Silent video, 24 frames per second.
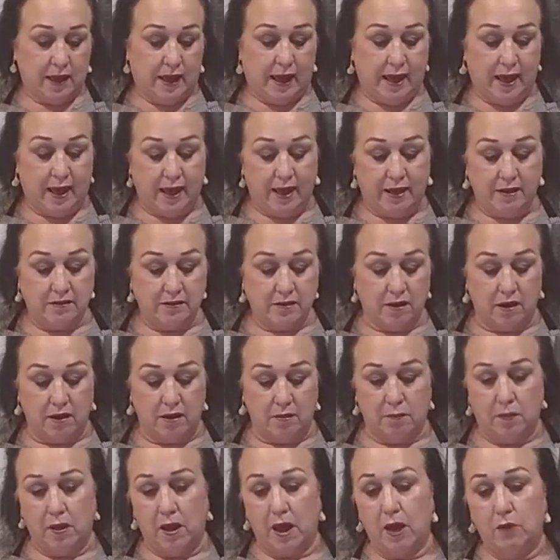And
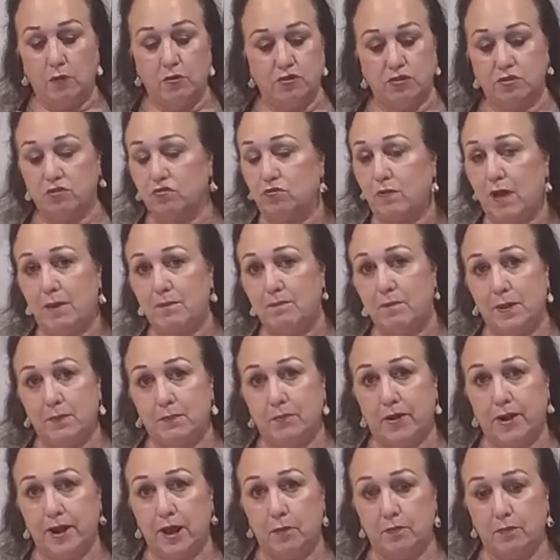I would just wrap my
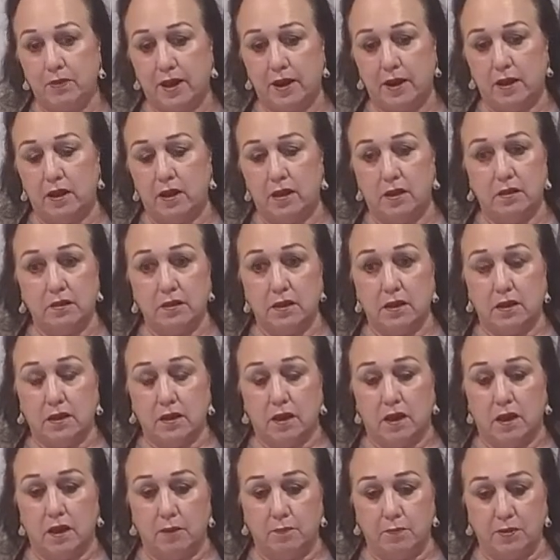bread up in a
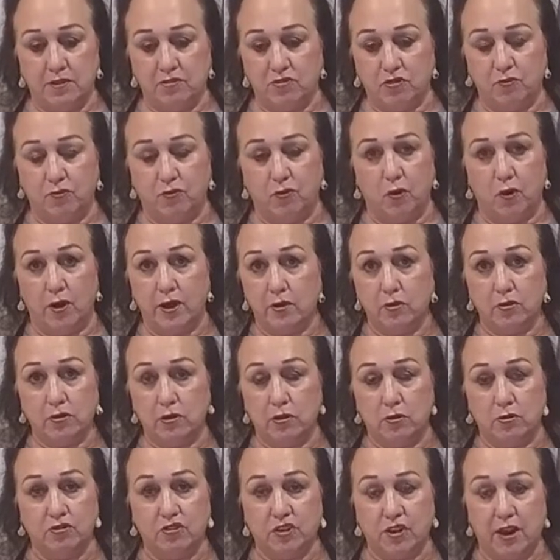piece of foil,
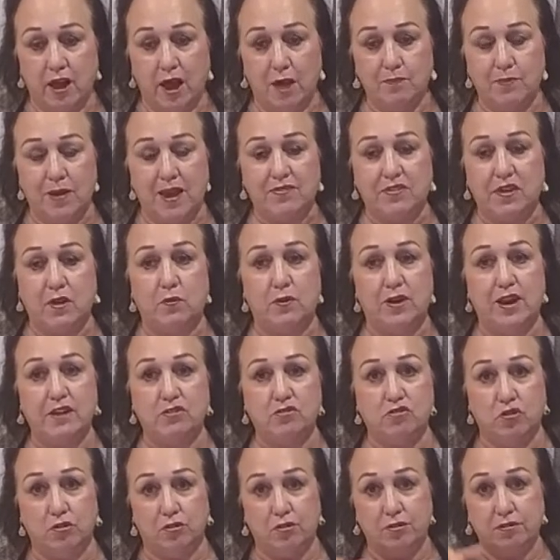close it up, and then when I
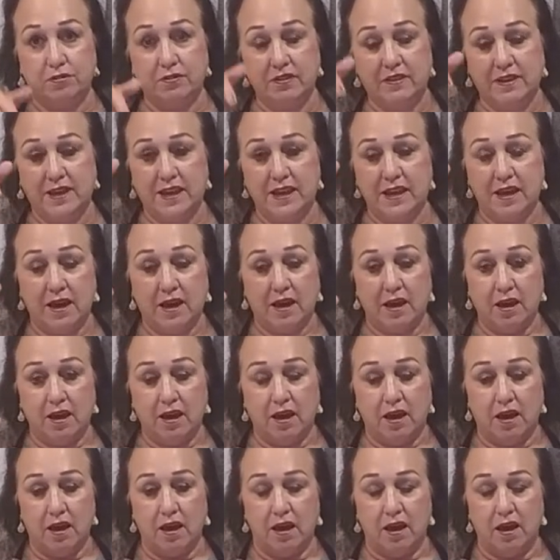turn the
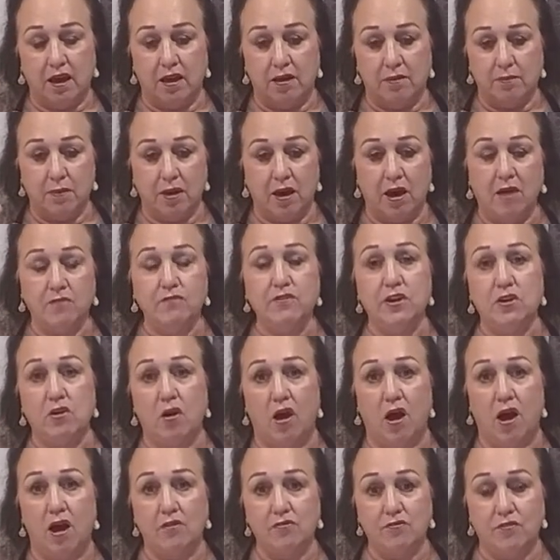oven
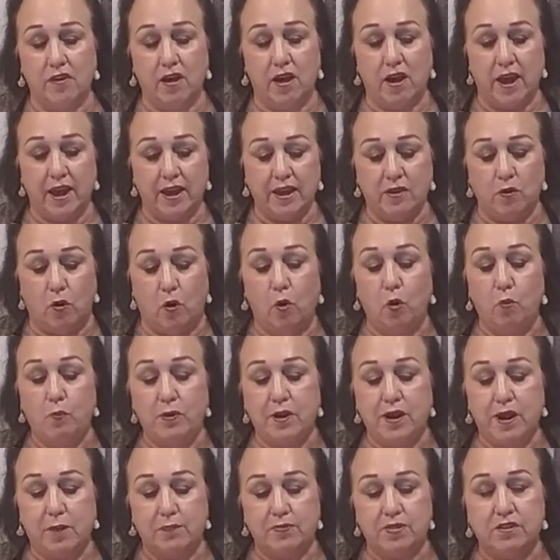off, I
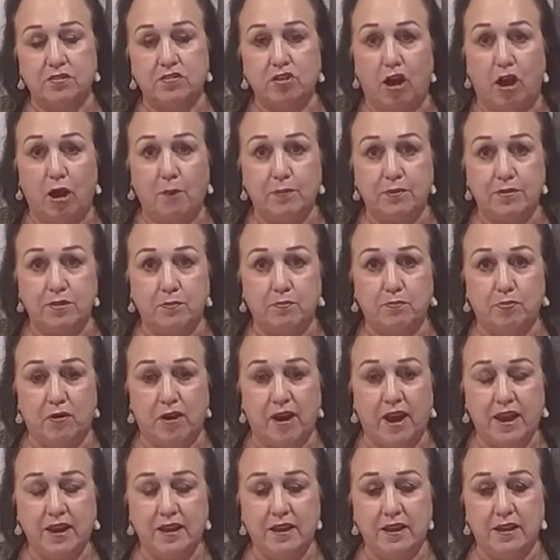open up the top of the
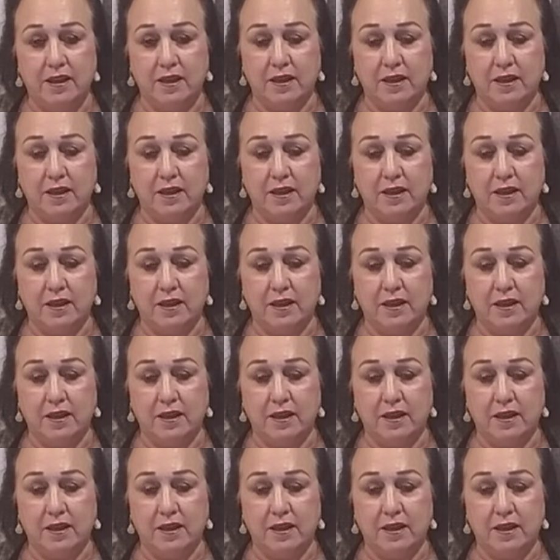bread